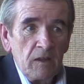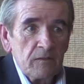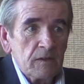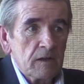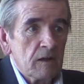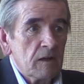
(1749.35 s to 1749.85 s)

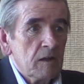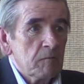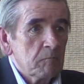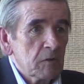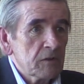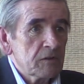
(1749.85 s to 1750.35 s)
that a
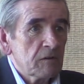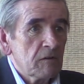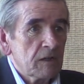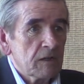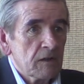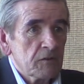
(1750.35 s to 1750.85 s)

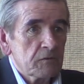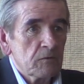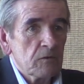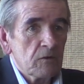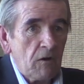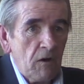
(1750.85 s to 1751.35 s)

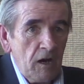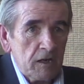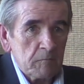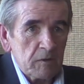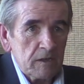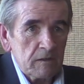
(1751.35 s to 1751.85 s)
military-industrial
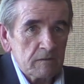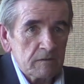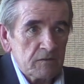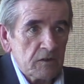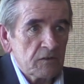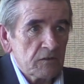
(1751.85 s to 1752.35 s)
economy,
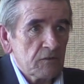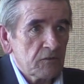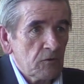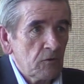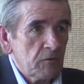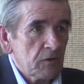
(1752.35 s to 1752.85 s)
such as the
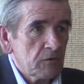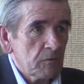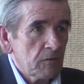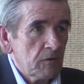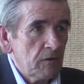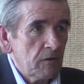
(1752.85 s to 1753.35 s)
Soviets
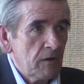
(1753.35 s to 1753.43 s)
were,